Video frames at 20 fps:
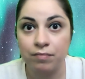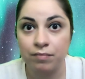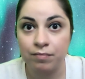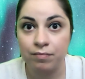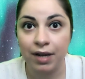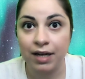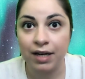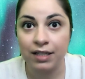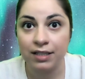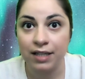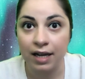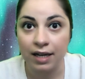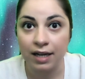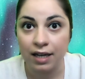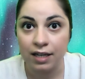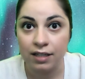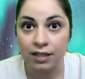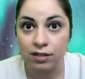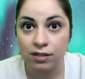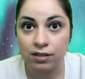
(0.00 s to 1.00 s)
many
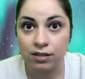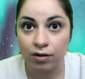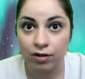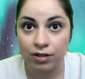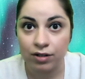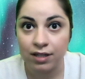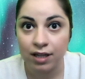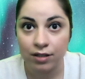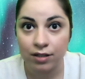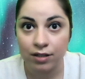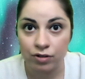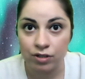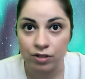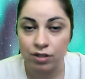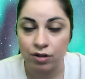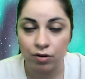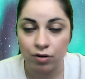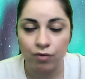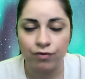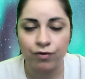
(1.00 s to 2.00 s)
decades or centuries
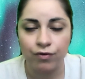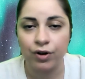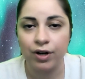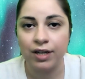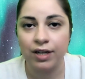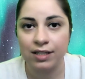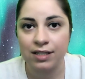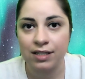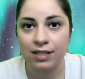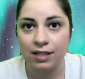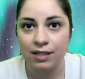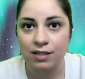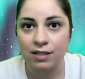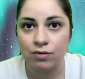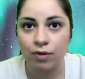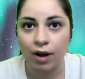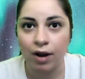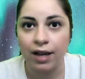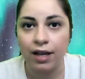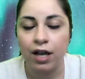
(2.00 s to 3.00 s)
ago, for instance,
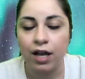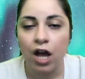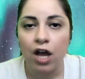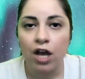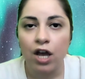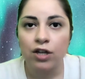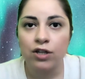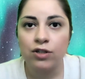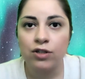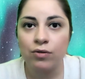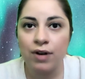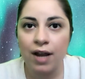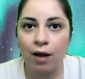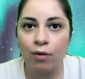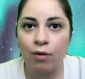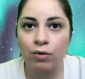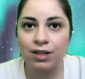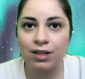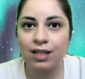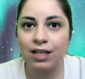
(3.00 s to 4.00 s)
right? So
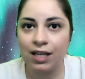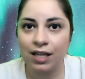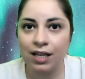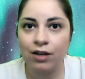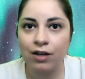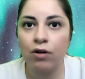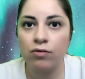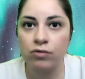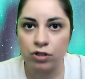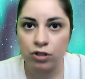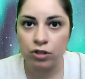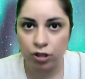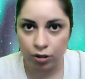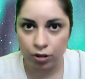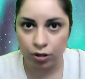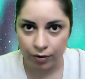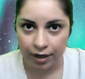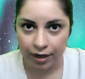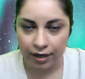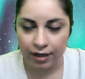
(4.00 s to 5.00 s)
now what the ego's
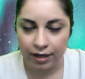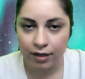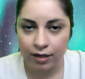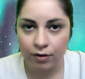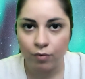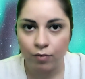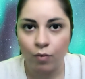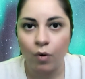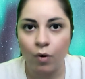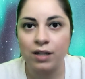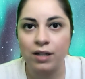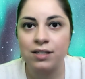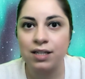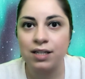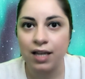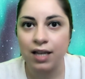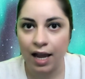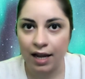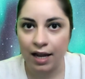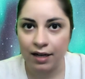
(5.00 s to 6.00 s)
doing, once
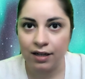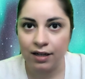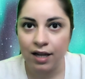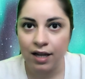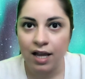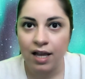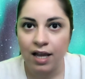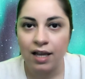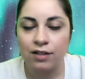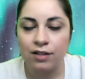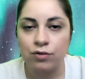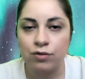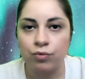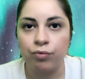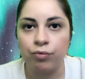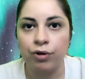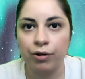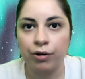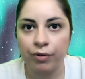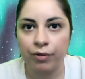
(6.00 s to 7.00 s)
again, it's
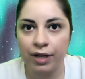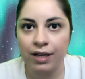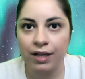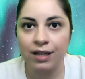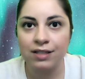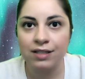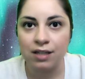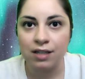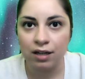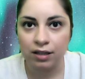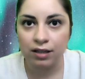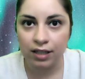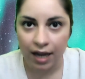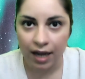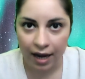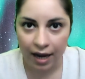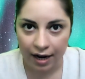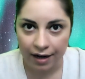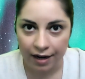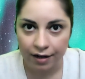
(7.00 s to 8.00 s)
rearing its ugly
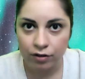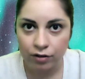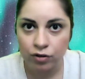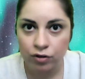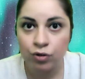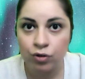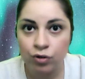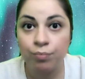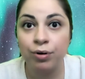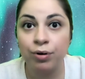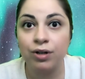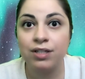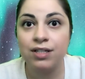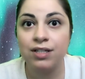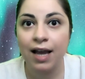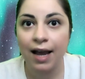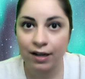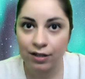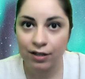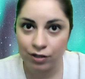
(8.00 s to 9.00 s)
head to
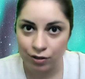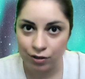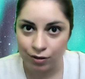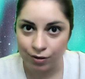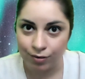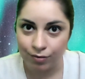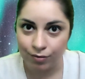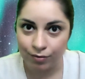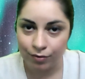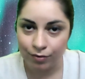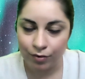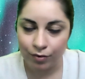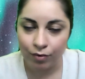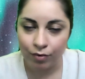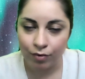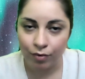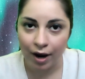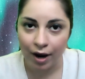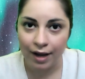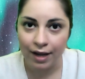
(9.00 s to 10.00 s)
protect you,
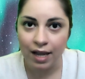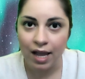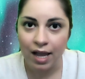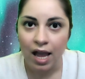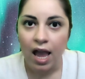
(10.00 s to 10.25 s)
right?